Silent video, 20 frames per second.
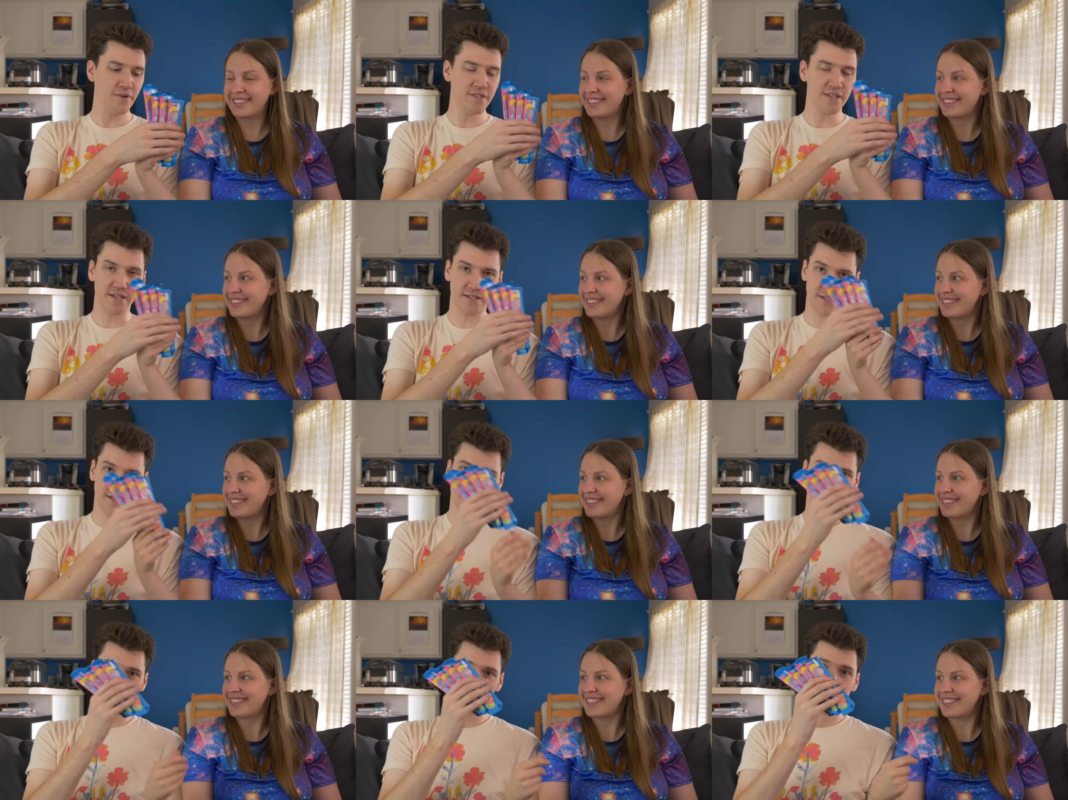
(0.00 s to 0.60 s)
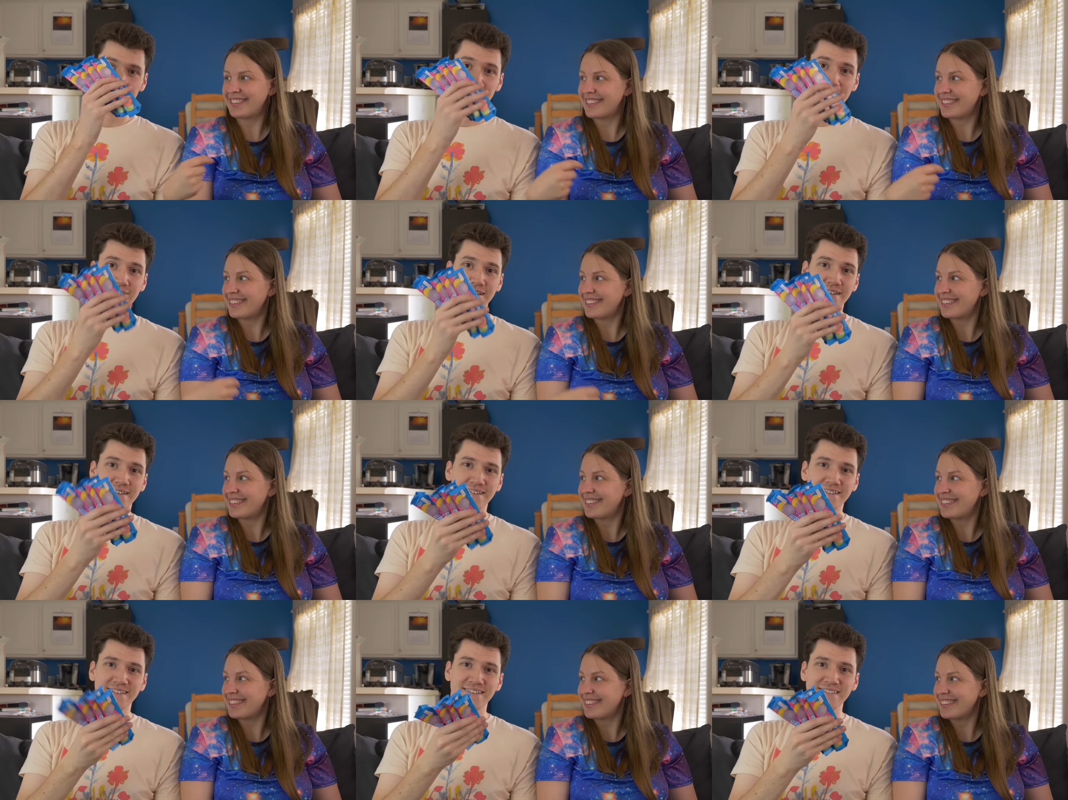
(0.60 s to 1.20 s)
Speaker 1: Oh, and these.
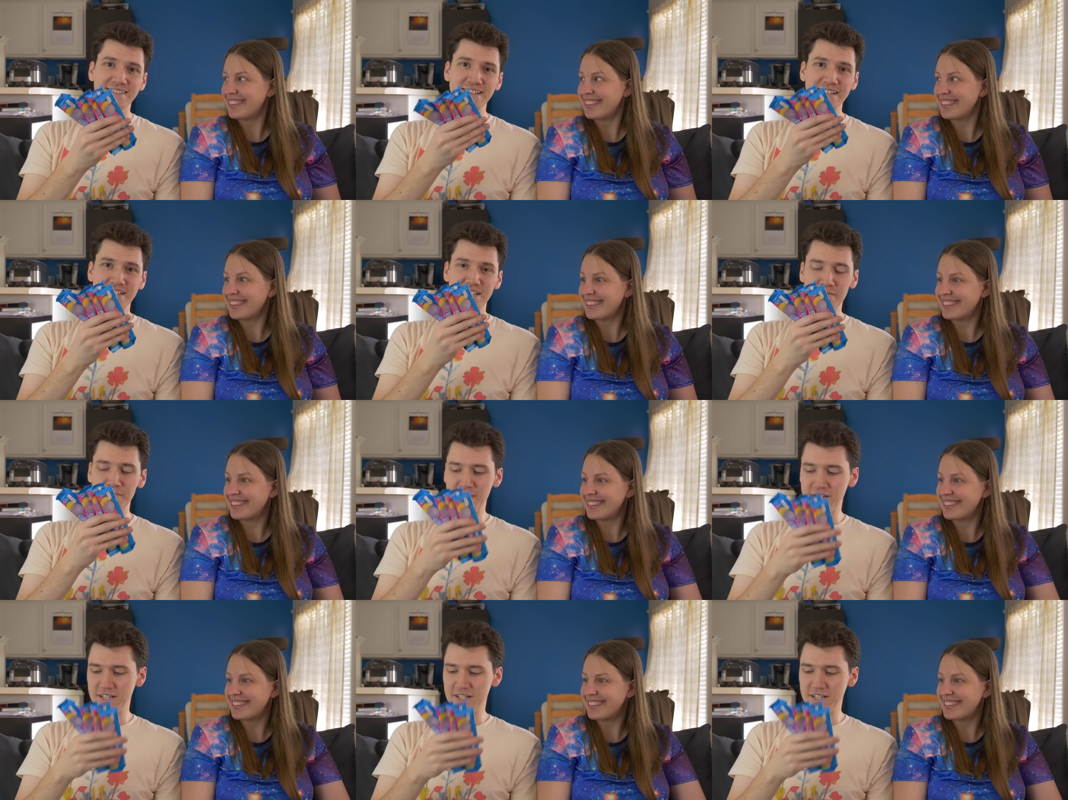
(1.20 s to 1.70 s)
These I'm